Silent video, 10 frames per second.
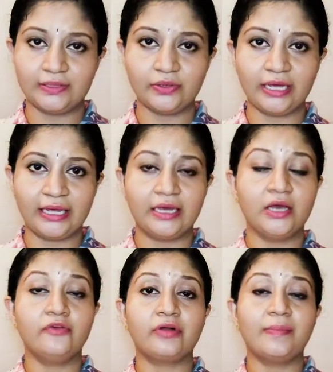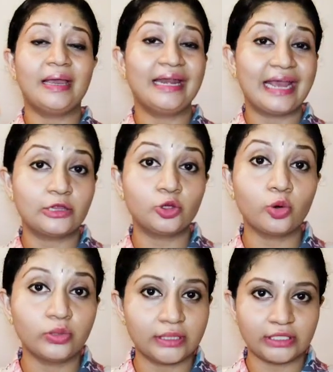okay, from an
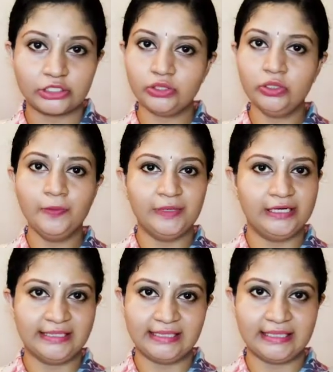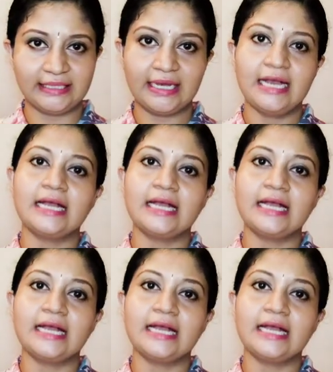authoritative person.